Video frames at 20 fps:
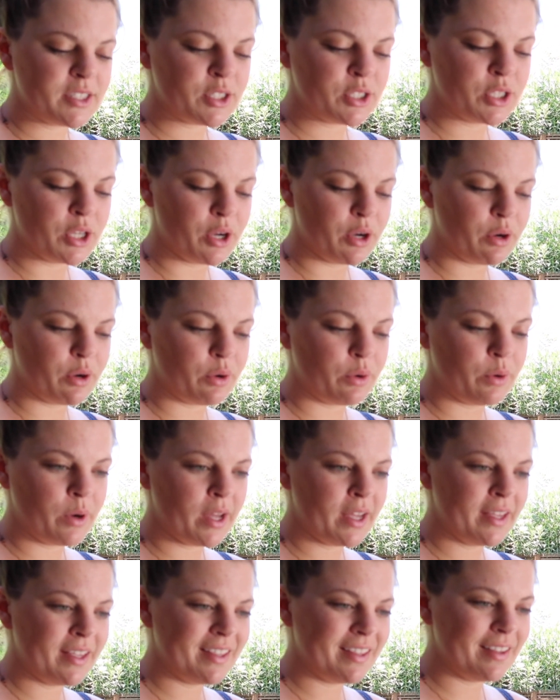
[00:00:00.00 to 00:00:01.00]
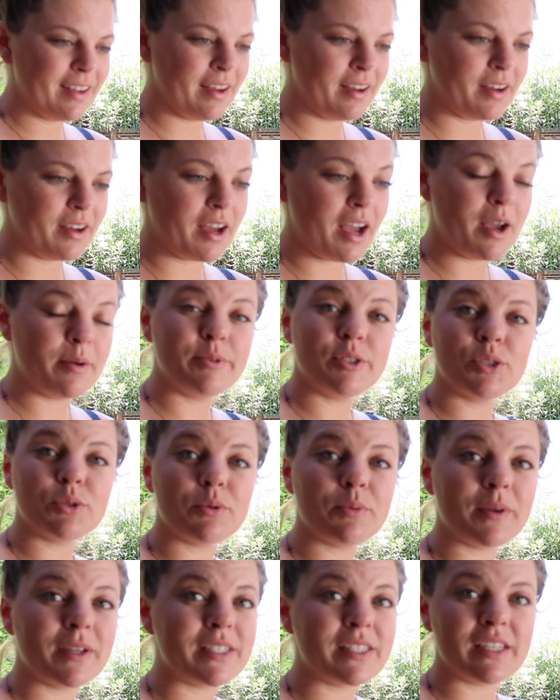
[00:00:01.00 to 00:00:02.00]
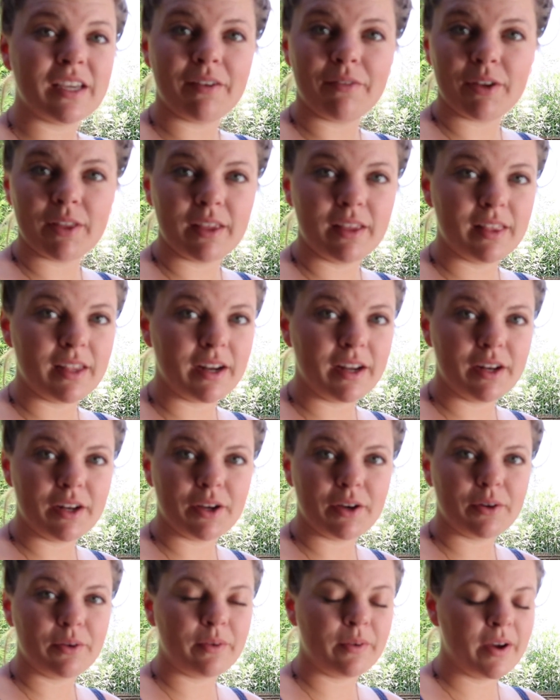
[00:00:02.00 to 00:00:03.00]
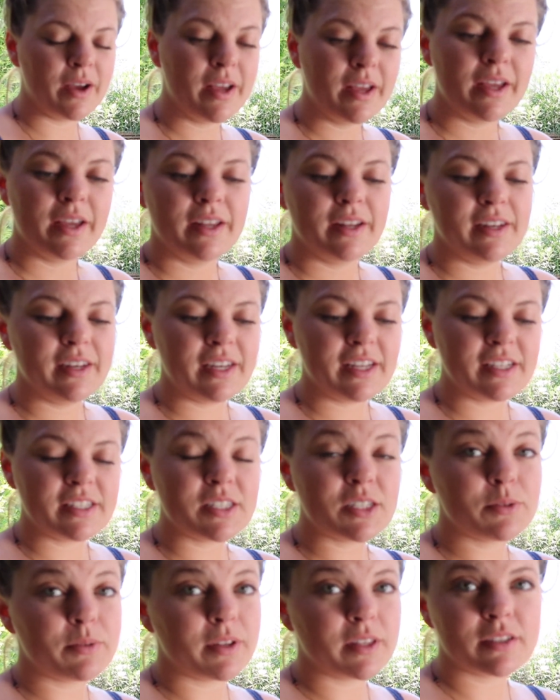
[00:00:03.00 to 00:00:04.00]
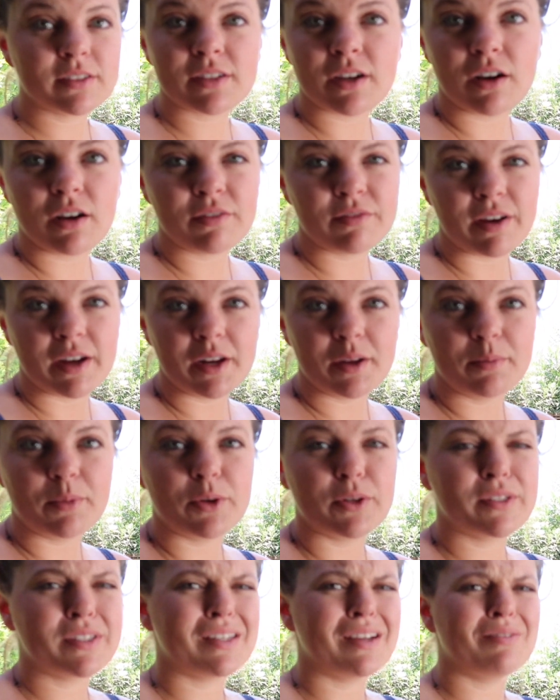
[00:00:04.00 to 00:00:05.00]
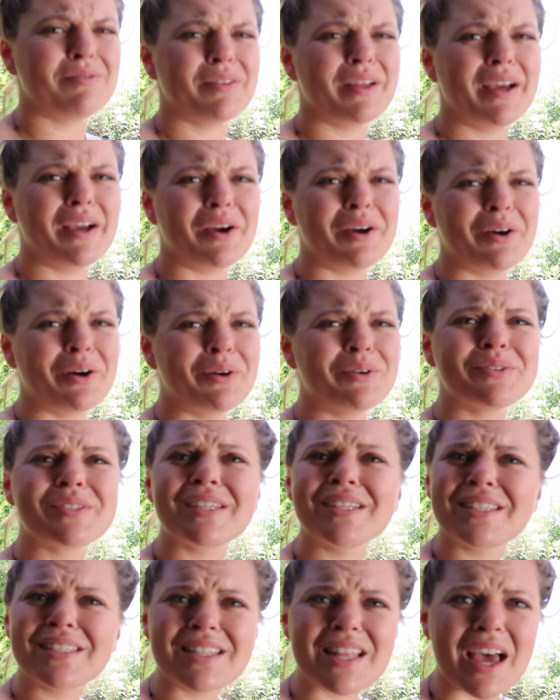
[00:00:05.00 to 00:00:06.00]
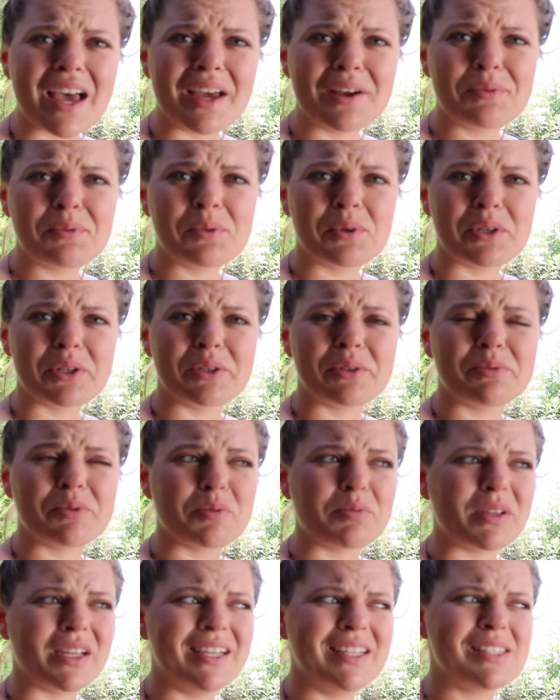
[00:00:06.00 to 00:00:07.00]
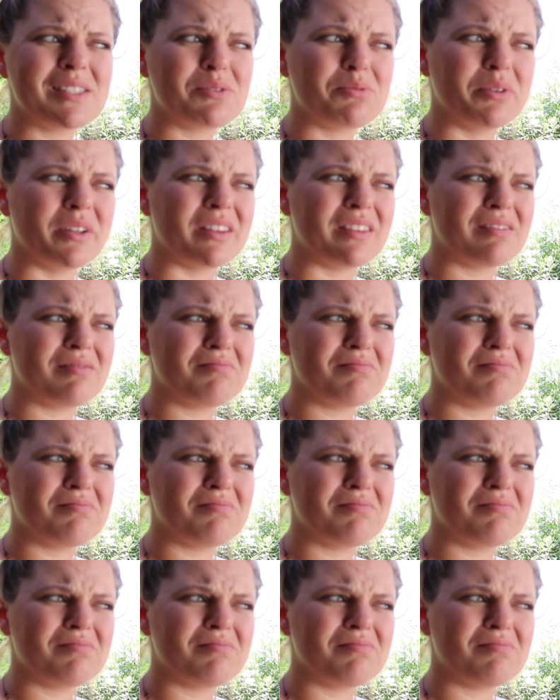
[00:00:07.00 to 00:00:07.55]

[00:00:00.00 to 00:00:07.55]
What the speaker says: So yeah, I'm just replacing everything that I know needs to on this car, finding more stuff like hoses that were replaced with